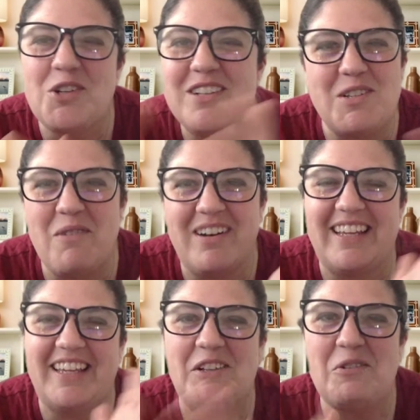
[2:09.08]
who doesn't want
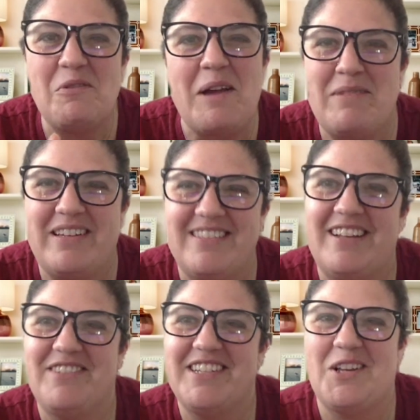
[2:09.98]
to kill a rapist
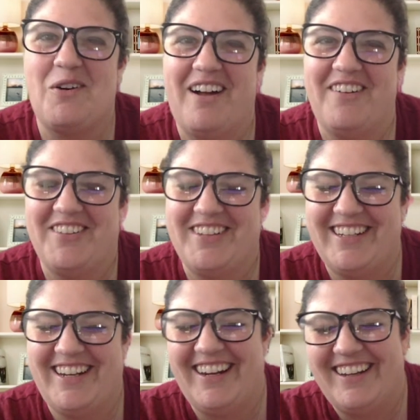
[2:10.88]
every so
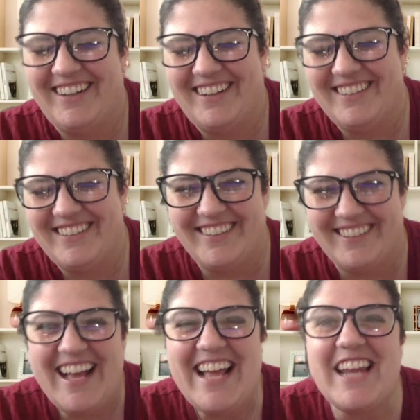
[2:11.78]
often?
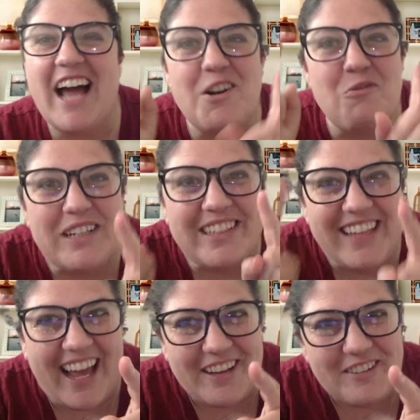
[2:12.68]
Not in real
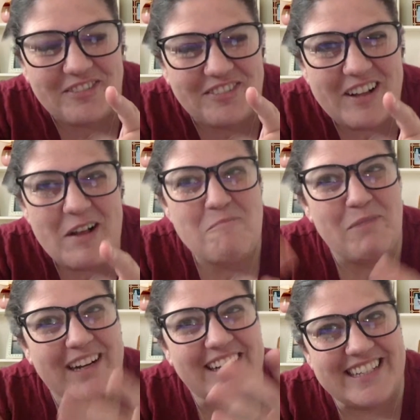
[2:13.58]
life,
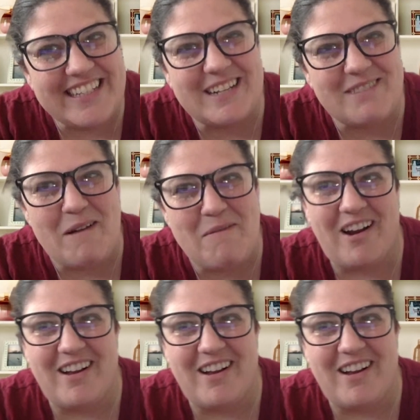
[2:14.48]
but at least in my